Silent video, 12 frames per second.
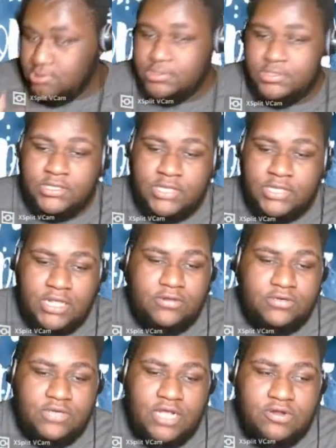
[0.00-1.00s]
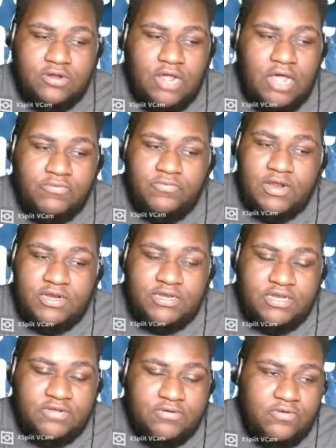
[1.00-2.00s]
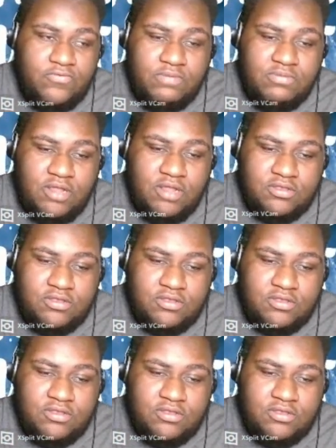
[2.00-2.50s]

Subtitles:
I know. I wouldn't want to deal with no women like this.